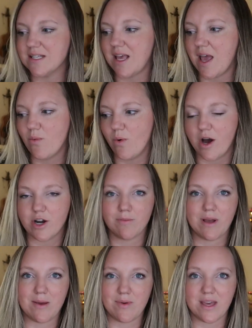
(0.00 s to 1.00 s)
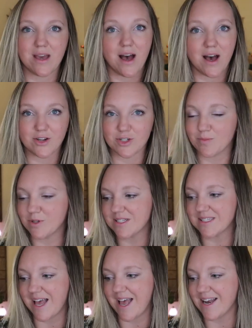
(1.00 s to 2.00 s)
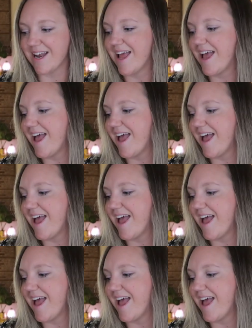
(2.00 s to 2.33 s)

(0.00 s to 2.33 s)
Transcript: is a water baby, 100%.